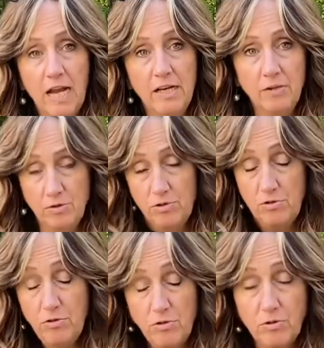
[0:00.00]
and
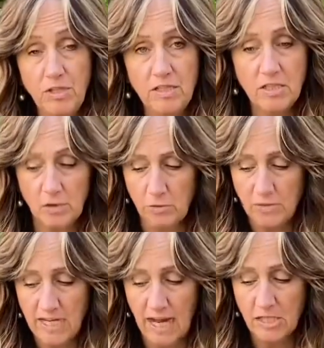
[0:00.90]
you do need to
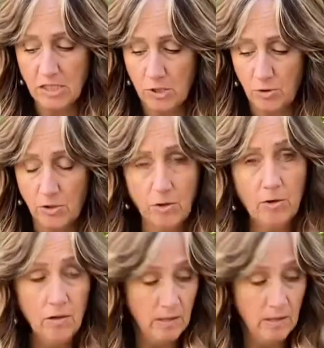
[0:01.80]
tend to your